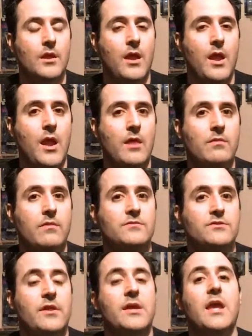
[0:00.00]
And
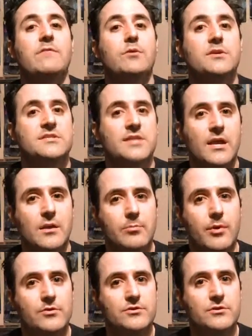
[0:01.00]
so they gave you a second
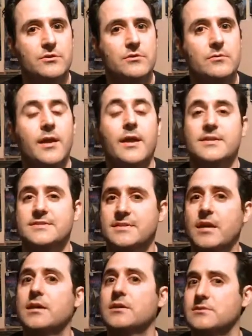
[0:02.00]
poster and a
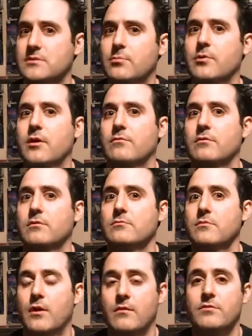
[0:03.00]
second slipcover
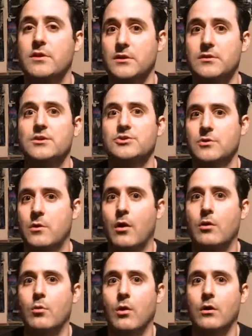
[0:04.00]
of the additional
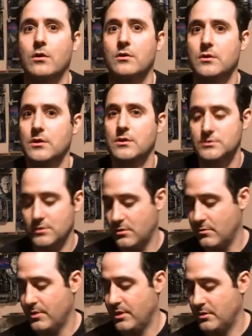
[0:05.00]
artwork. So,
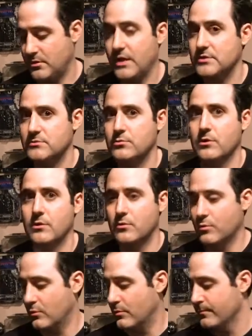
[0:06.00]
I mean, that's really
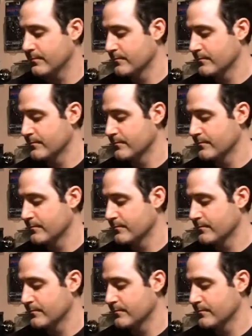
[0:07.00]
cool.